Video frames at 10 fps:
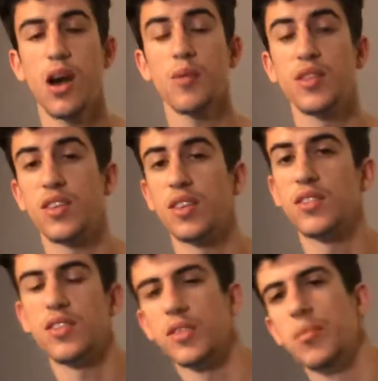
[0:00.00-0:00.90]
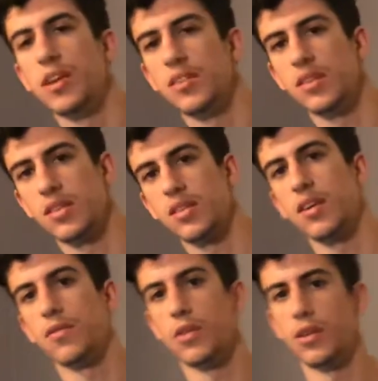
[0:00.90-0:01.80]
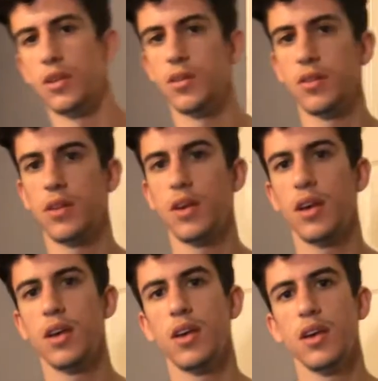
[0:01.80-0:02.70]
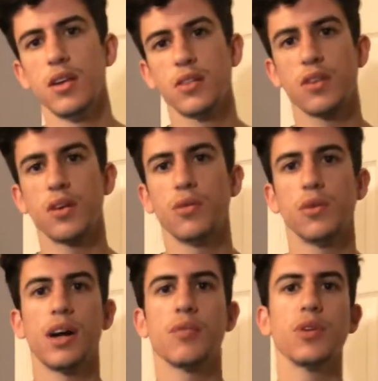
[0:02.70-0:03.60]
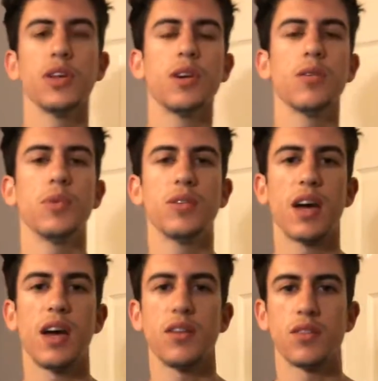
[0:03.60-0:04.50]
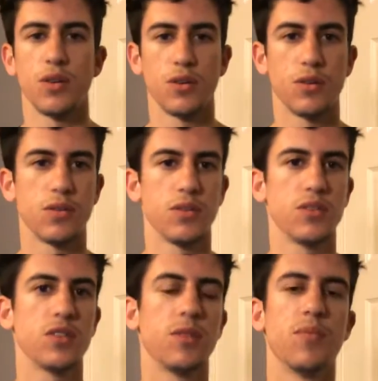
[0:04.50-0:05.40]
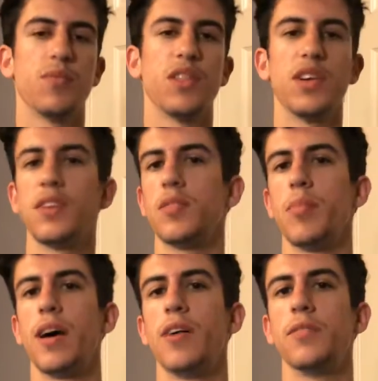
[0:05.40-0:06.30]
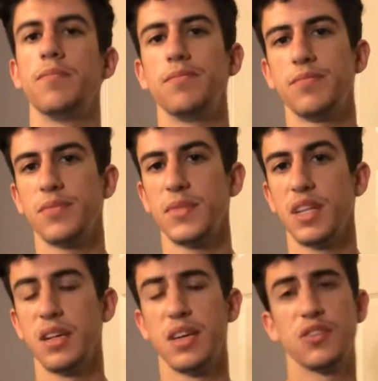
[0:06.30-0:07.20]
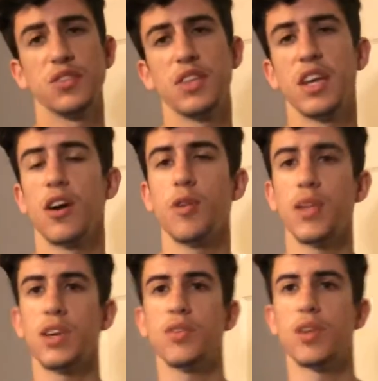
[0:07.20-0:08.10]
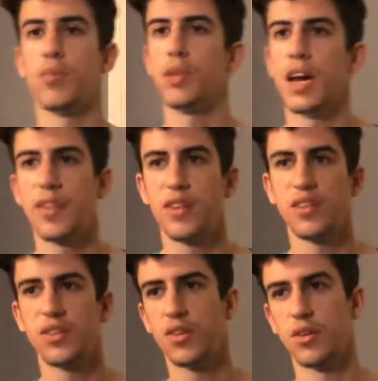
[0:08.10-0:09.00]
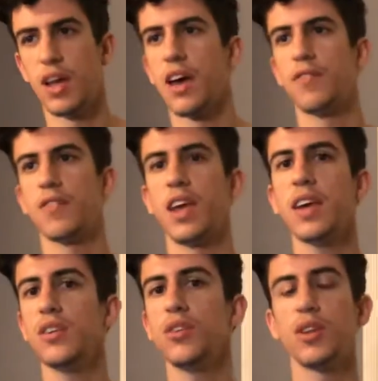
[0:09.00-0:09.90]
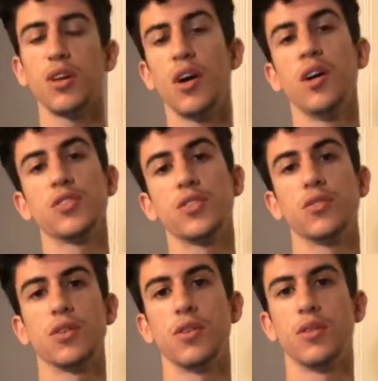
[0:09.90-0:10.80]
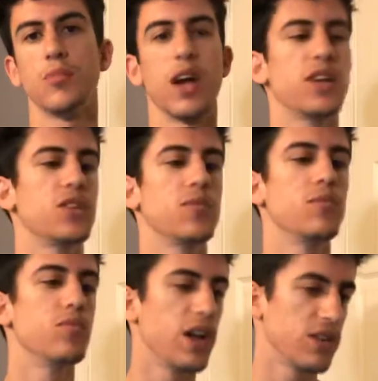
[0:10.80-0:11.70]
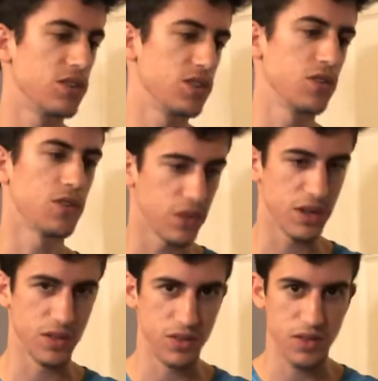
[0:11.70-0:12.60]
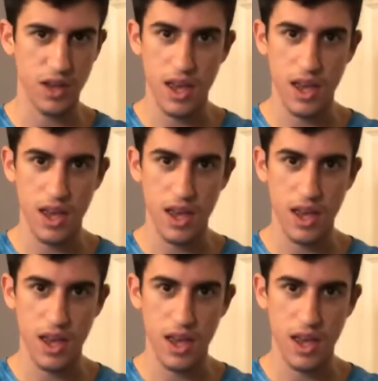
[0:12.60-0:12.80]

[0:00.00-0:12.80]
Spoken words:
common sense is the basic thing for this. So I really hope you guys learned some things about electricity. I hope that you can apply this to your life, and you can also go and brag onto your friends,